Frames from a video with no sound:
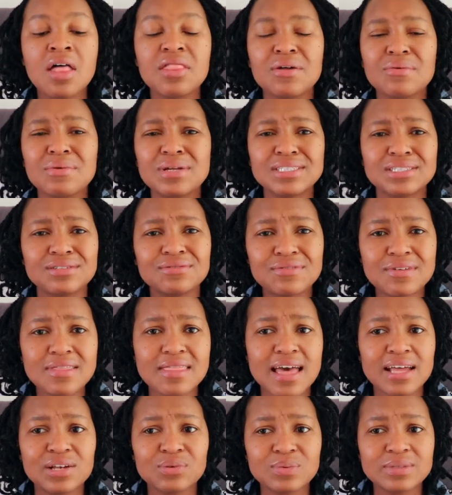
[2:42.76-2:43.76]
The reason for
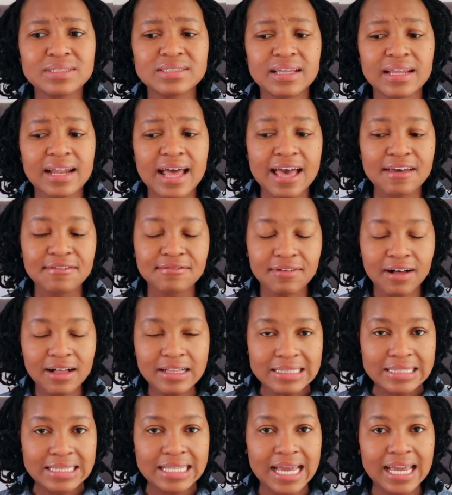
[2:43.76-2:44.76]
that was that I
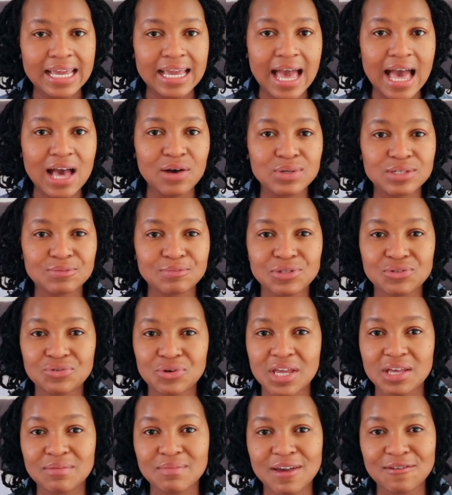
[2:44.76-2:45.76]
felt like I was
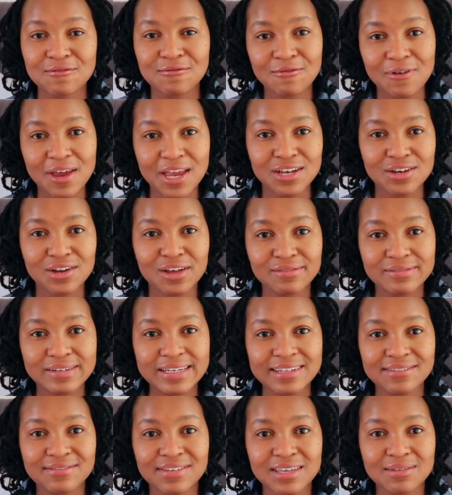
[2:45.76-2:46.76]
betraying my friend of
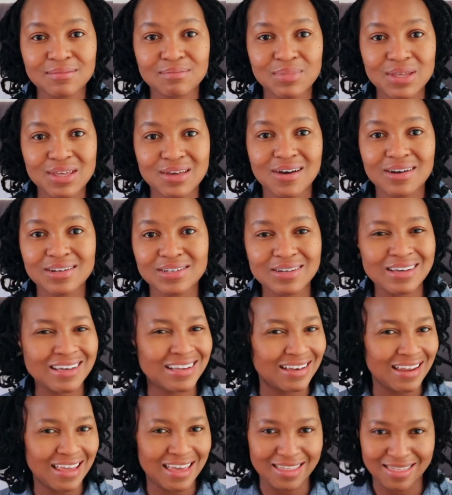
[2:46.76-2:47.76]
living beyond her
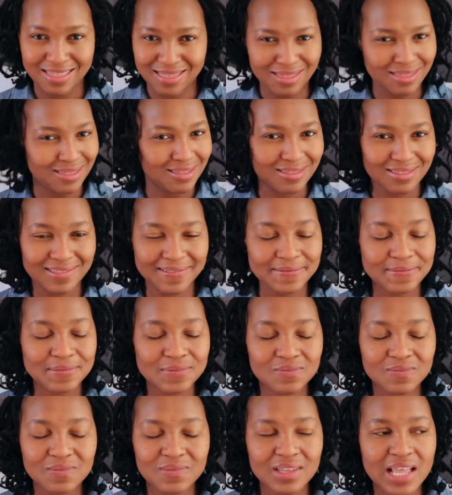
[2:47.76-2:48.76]
death.
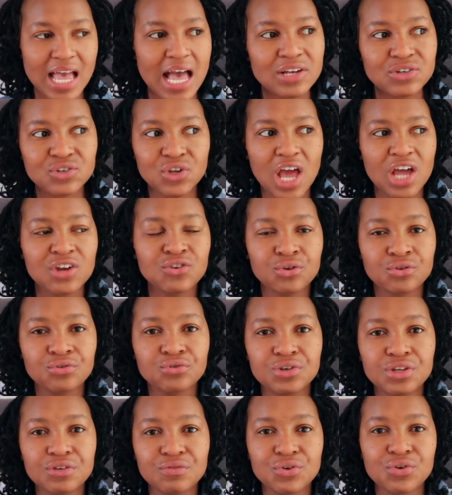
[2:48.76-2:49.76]
I
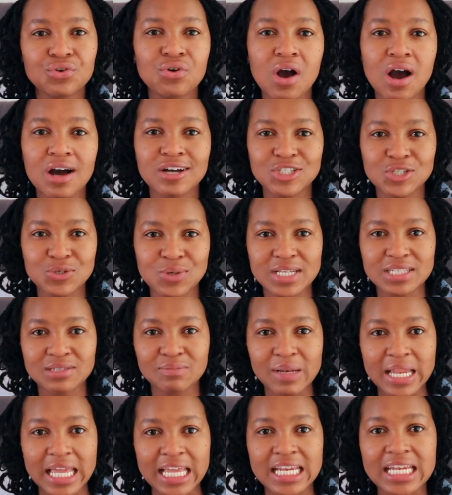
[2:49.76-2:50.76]
don't even know how to
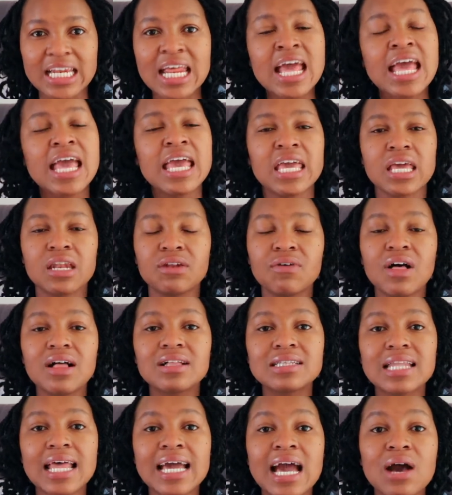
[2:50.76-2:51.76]
explain it. It
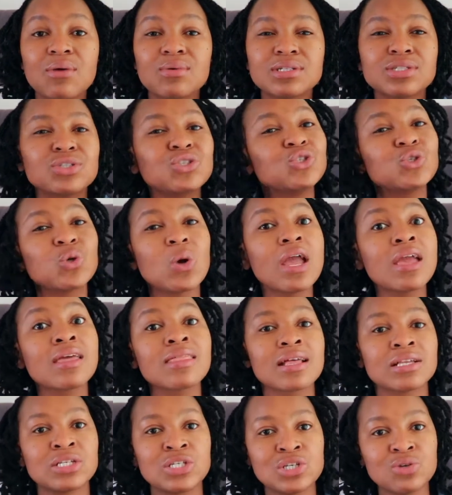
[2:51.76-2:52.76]
felt like I was enjoying
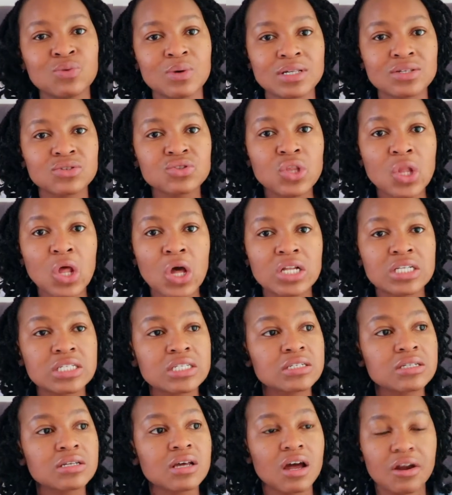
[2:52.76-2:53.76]
that she was
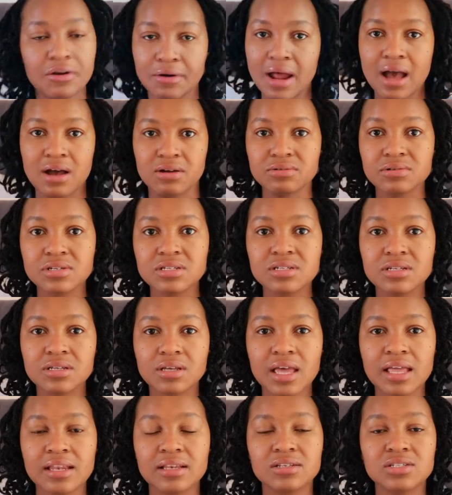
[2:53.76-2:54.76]
not around,
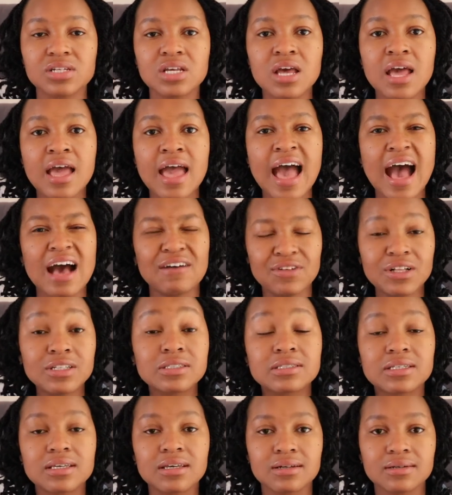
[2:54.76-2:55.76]
and I
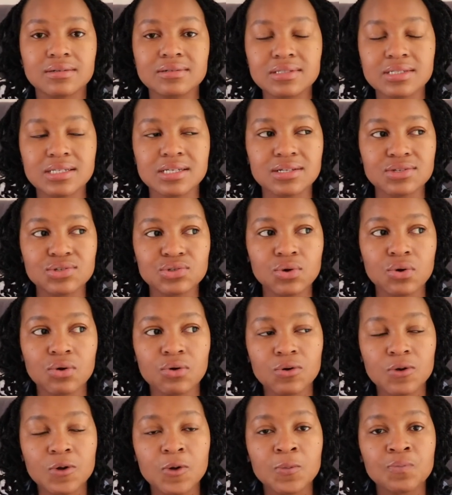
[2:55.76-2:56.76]
felt guilty.
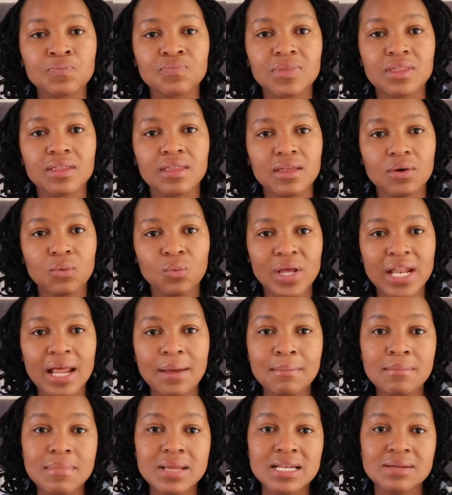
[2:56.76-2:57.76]
So when I
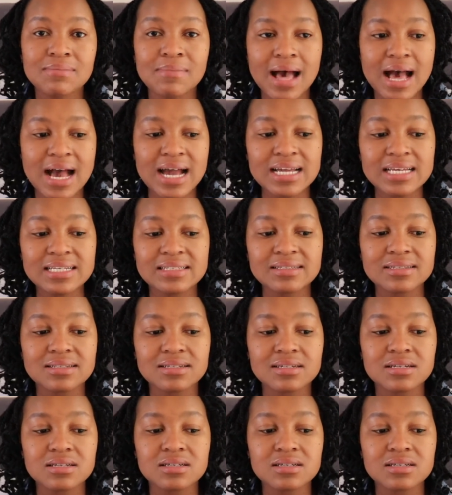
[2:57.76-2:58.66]
minimized,